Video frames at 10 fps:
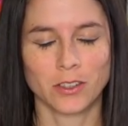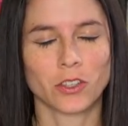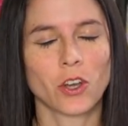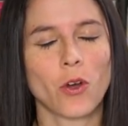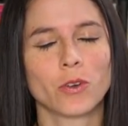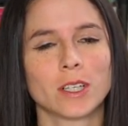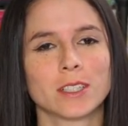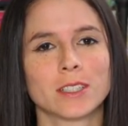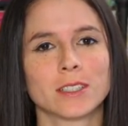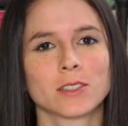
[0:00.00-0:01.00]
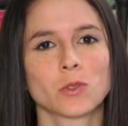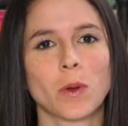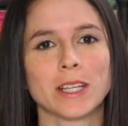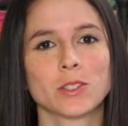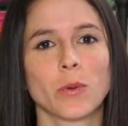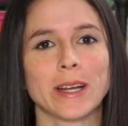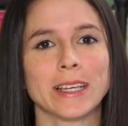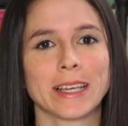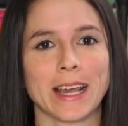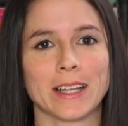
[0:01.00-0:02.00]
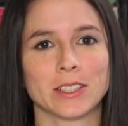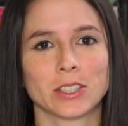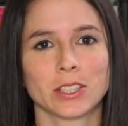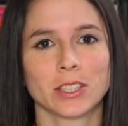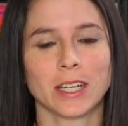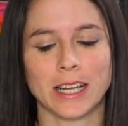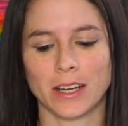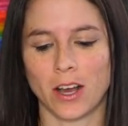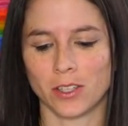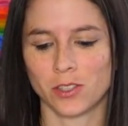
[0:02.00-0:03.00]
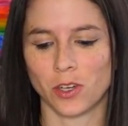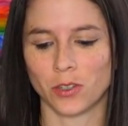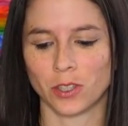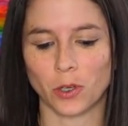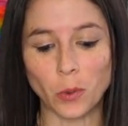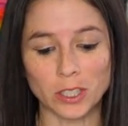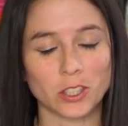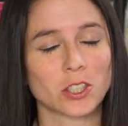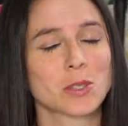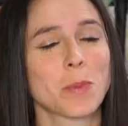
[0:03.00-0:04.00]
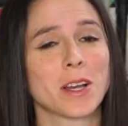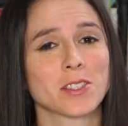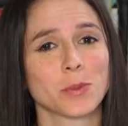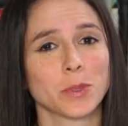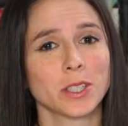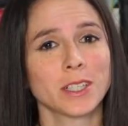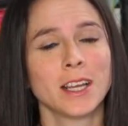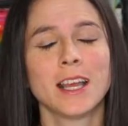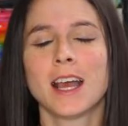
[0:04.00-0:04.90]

the Kona 2020 calendar, and also the Quilter's Puzzle Book.